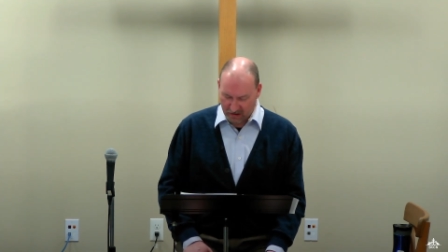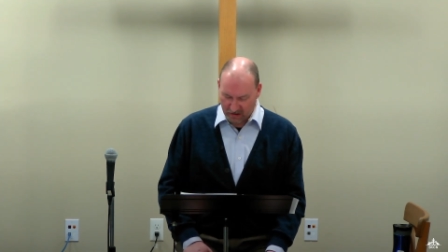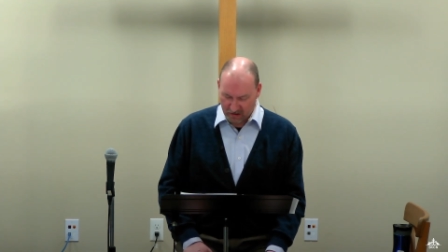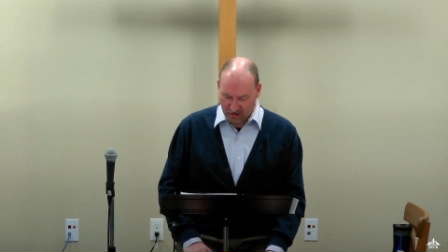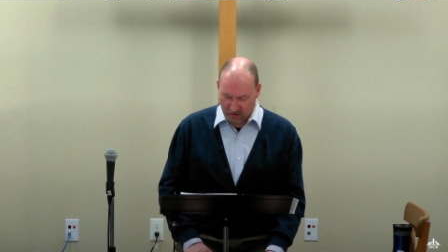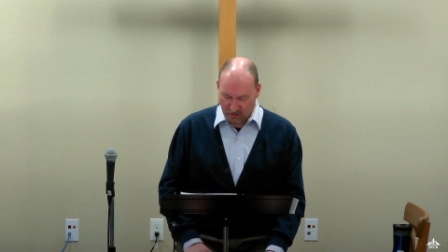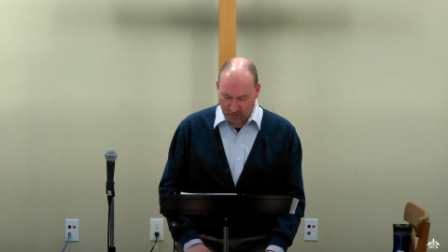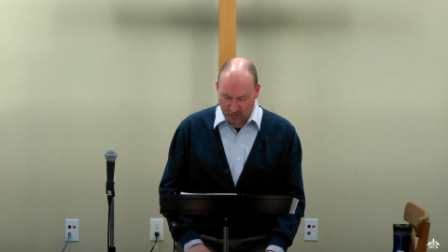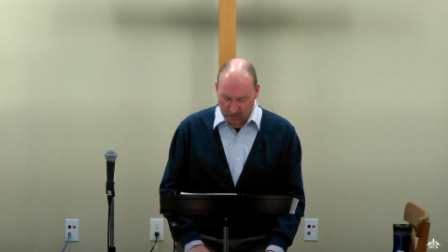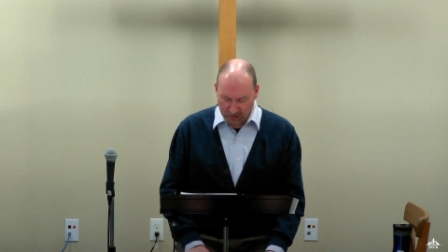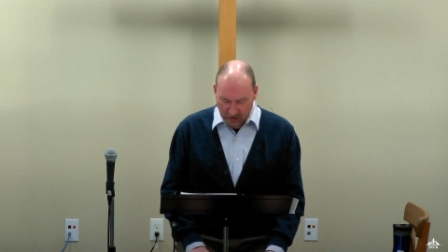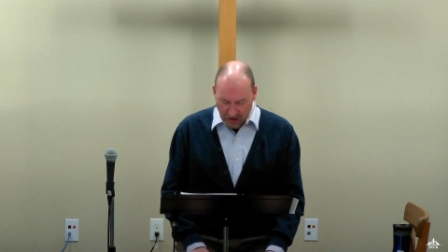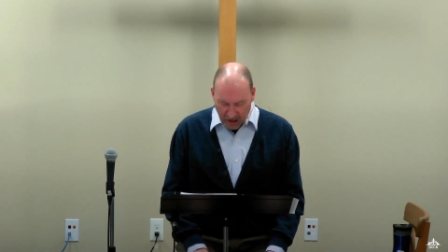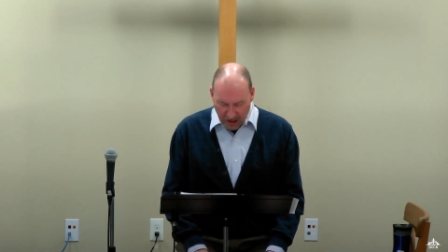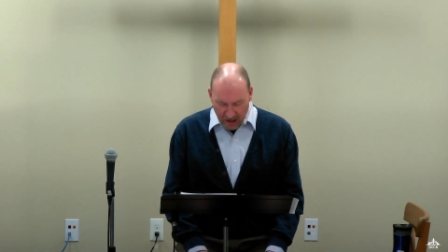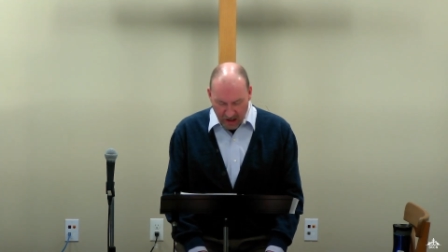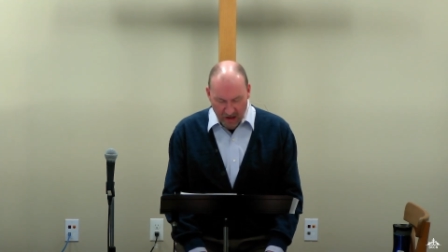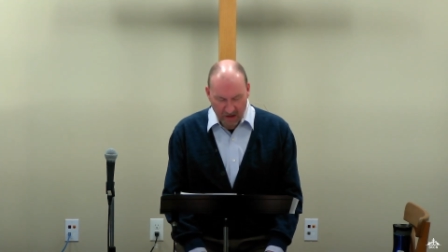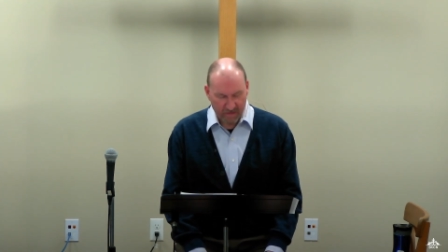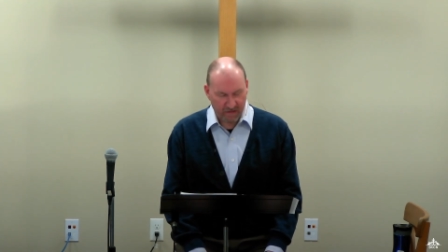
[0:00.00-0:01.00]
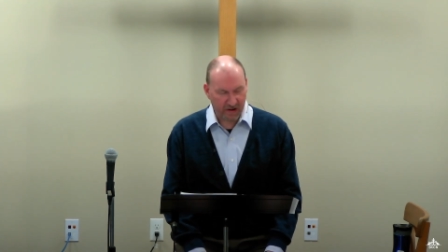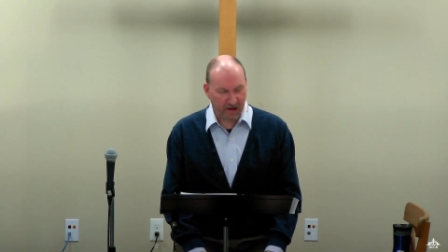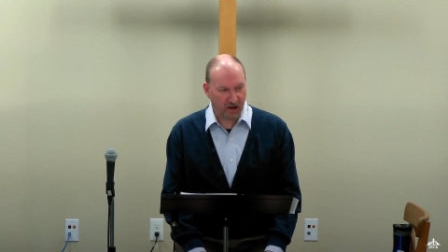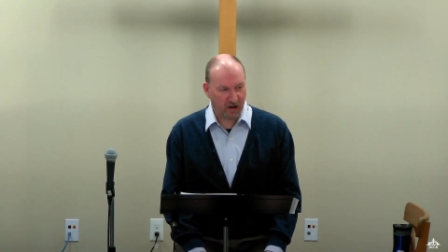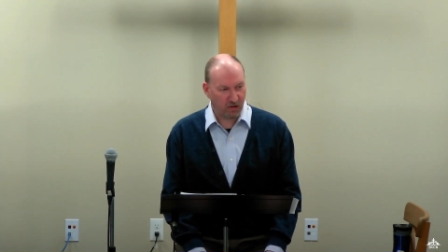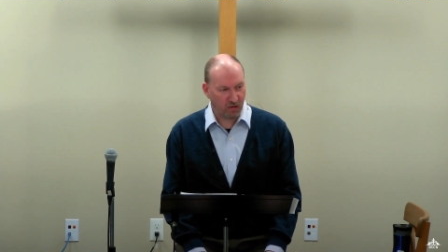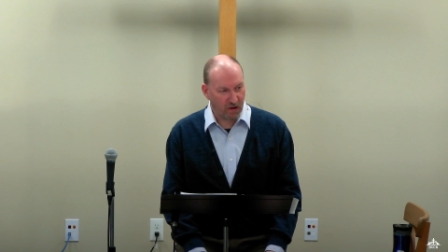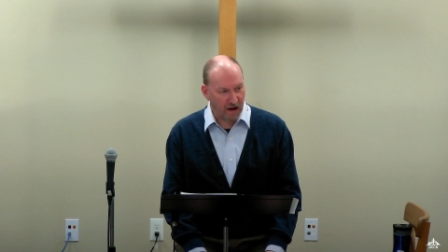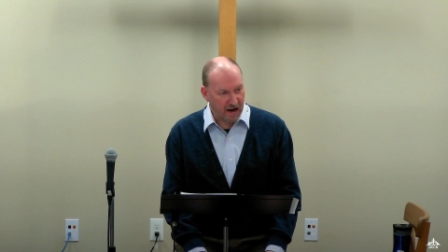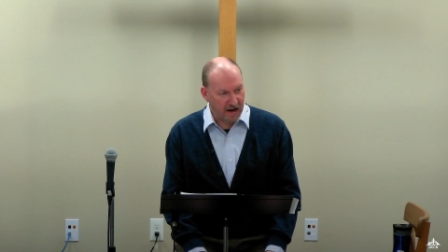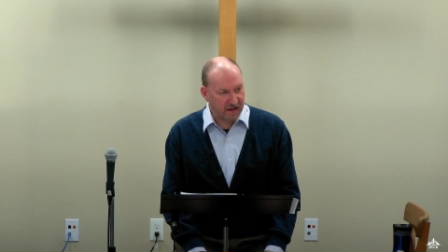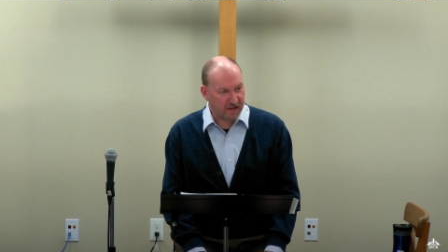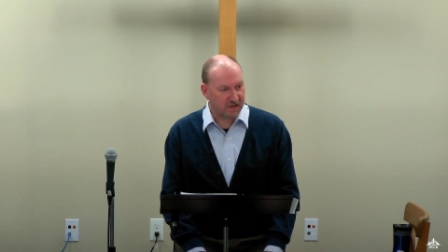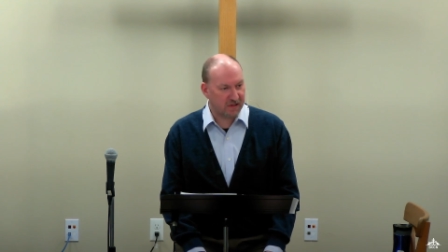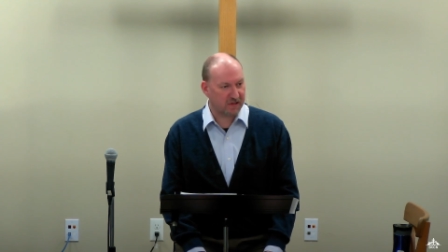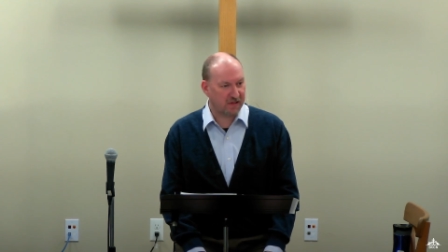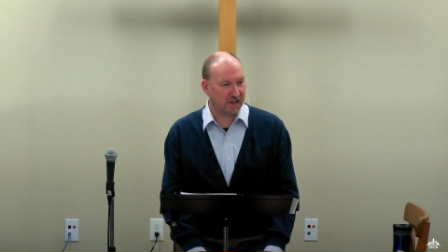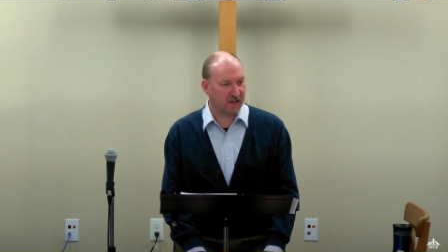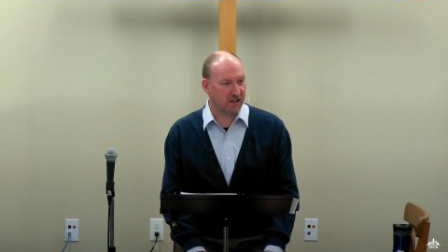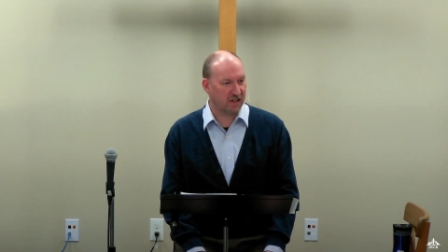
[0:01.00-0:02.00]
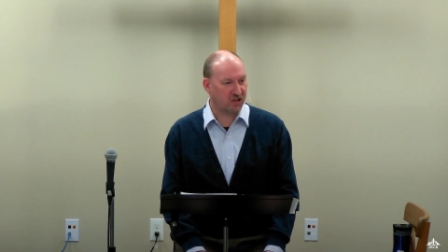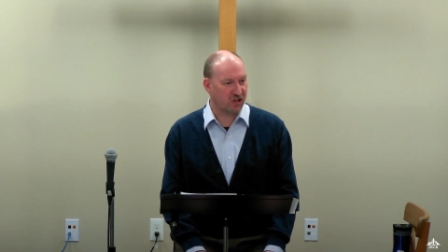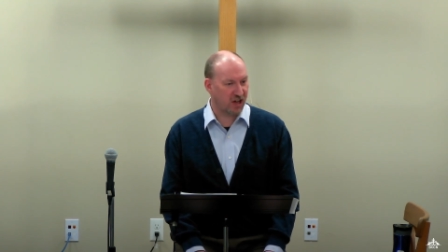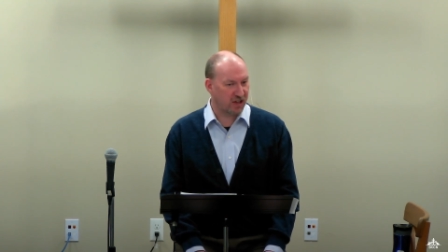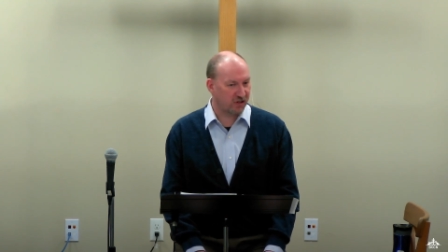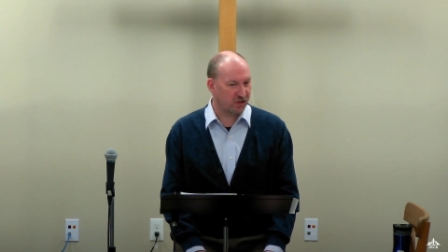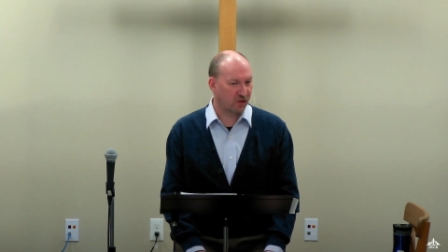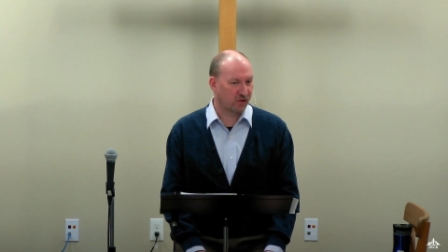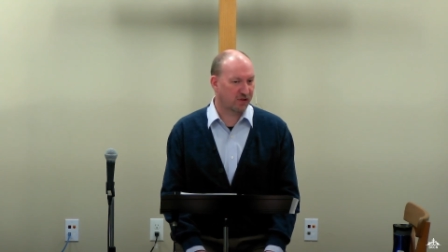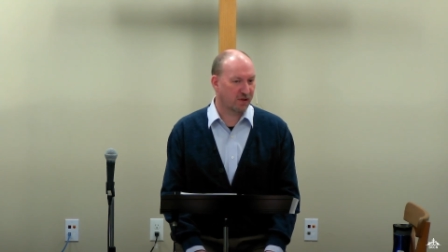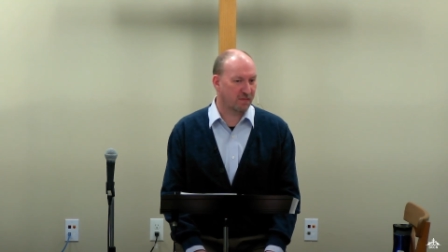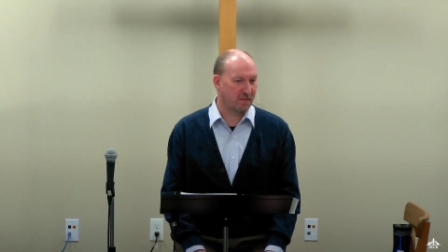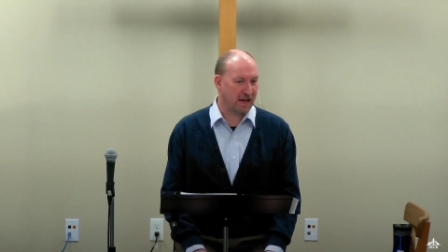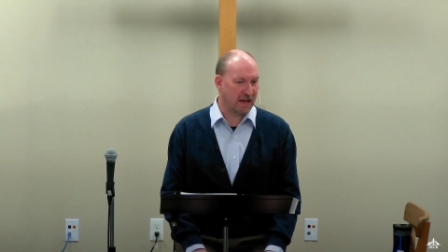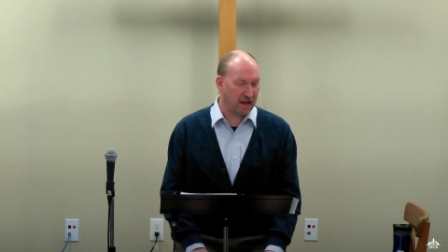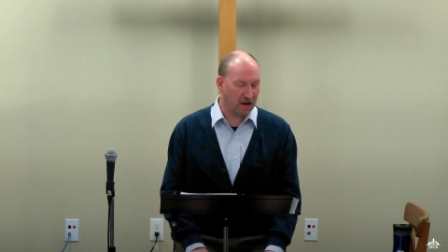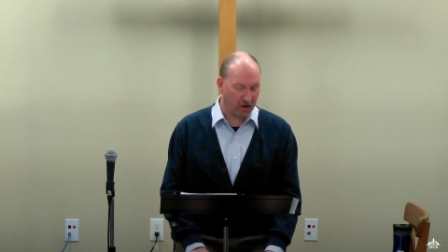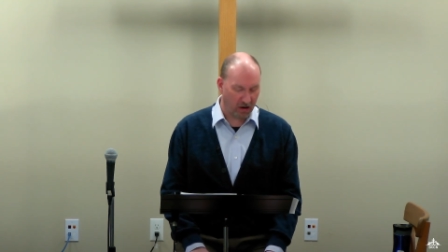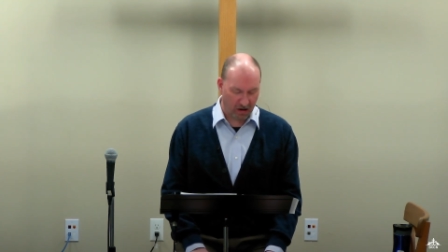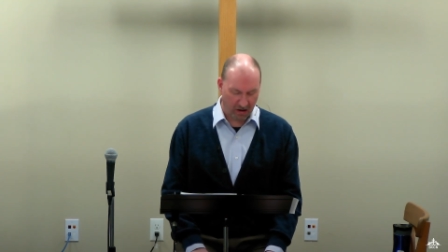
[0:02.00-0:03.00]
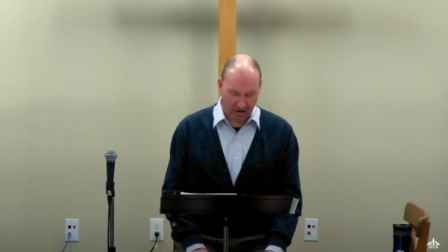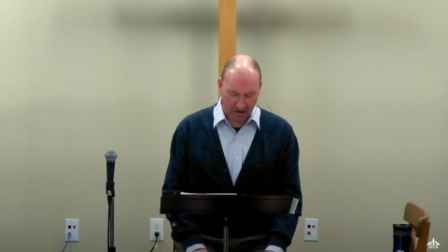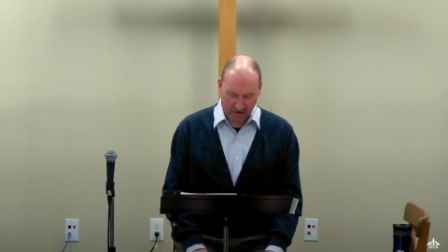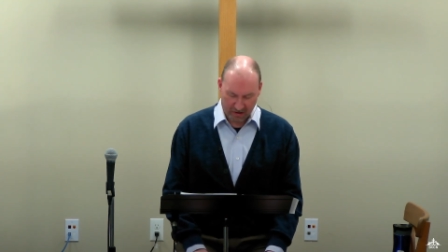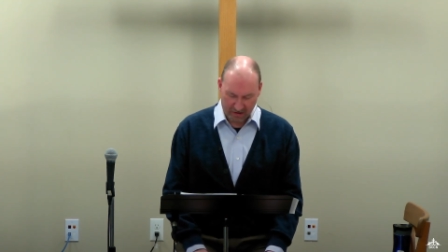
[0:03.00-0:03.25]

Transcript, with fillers: through love and grace and a gentle demeanor.